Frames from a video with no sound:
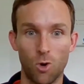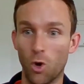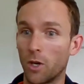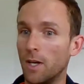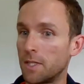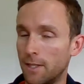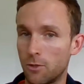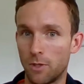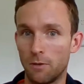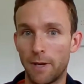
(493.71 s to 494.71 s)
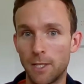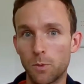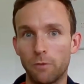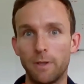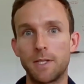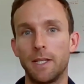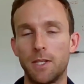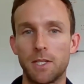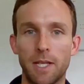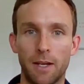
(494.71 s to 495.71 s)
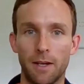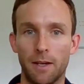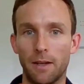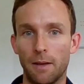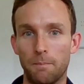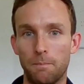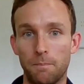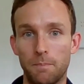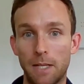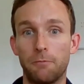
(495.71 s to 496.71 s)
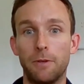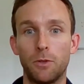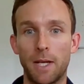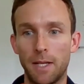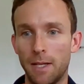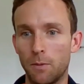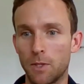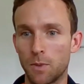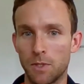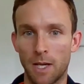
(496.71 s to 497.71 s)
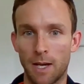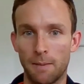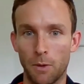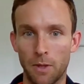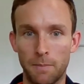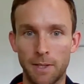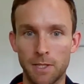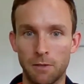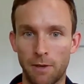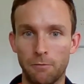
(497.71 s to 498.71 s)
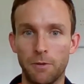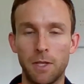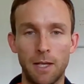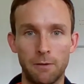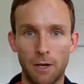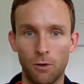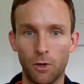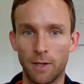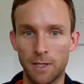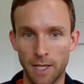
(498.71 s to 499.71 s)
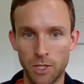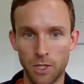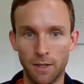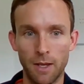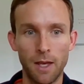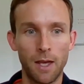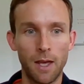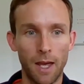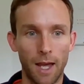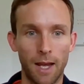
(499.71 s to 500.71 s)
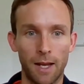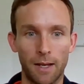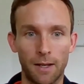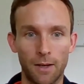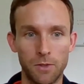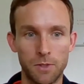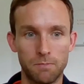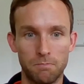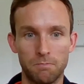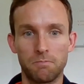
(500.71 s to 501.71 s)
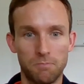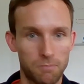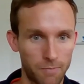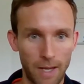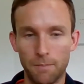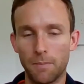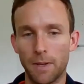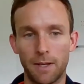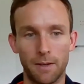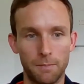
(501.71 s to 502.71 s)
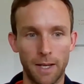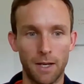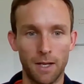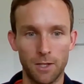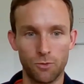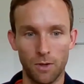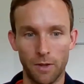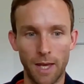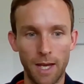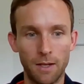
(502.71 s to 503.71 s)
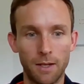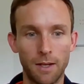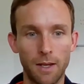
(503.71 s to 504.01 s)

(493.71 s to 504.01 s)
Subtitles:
organising industry events. We recently just had a big field day here, which was probably the biggest event for the year for our organisation, and I was played a large role in that.